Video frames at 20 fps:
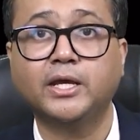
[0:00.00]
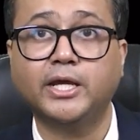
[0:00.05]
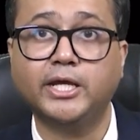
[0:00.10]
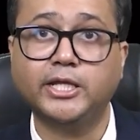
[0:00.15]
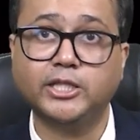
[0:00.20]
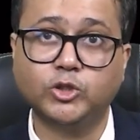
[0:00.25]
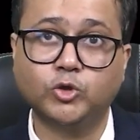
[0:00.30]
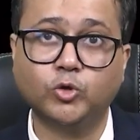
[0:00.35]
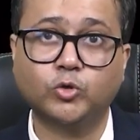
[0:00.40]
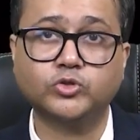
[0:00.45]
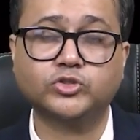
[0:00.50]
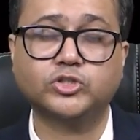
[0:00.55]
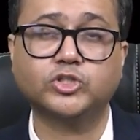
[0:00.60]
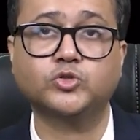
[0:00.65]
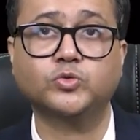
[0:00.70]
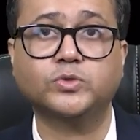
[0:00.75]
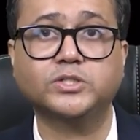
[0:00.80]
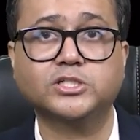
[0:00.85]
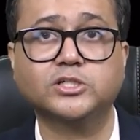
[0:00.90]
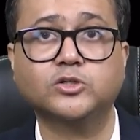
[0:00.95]
in those
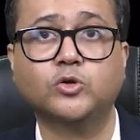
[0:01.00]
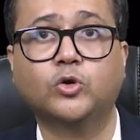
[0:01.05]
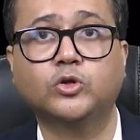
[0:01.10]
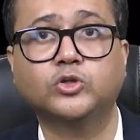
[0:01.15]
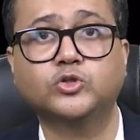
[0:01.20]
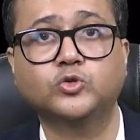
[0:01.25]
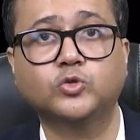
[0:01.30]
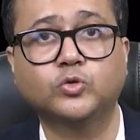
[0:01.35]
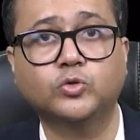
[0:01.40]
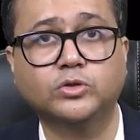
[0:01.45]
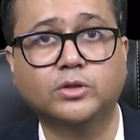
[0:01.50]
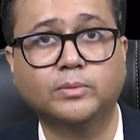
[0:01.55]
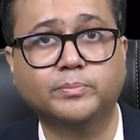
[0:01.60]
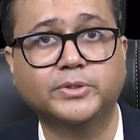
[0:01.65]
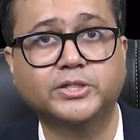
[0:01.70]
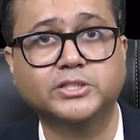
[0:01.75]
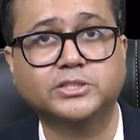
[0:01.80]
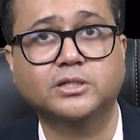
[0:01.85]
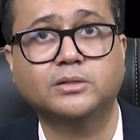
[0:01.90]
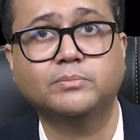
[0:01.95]
situations also the
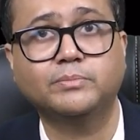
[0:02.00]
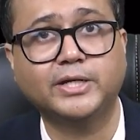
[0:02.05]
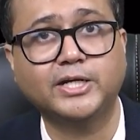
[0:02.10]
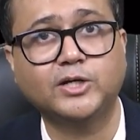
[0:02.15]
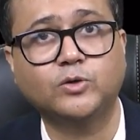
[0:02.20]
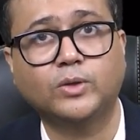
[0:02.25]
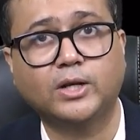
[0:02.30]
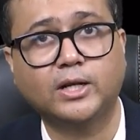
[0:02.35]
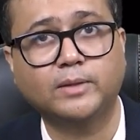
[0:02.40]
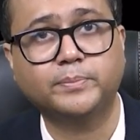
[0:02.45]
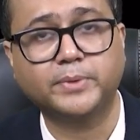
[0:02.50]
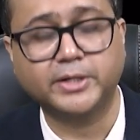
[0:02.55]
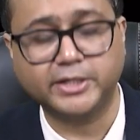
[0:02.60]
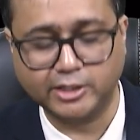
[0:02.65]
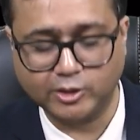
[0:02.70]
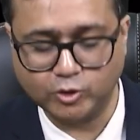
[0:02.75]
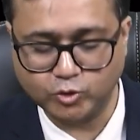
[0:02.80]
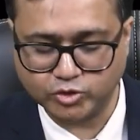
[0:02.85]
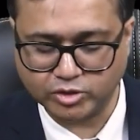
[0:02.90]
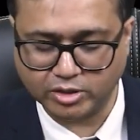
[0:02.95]
person may develop
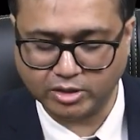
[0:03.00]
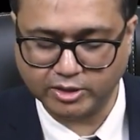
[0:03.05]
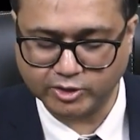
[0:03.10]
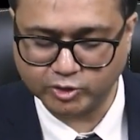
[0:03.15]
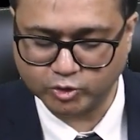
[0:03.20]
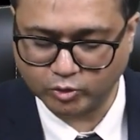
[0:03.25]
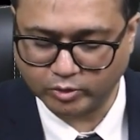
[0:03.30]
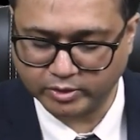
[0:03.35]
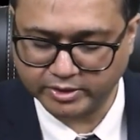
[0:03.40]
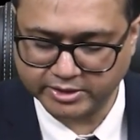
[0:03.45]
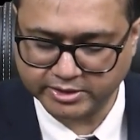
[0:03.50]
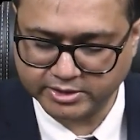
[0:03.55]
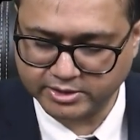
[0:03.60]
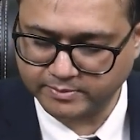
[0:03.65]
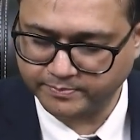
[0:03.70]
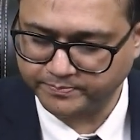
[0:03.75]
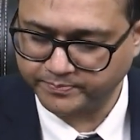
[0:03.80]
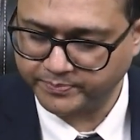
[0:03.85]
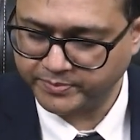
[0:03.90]
delusional disorders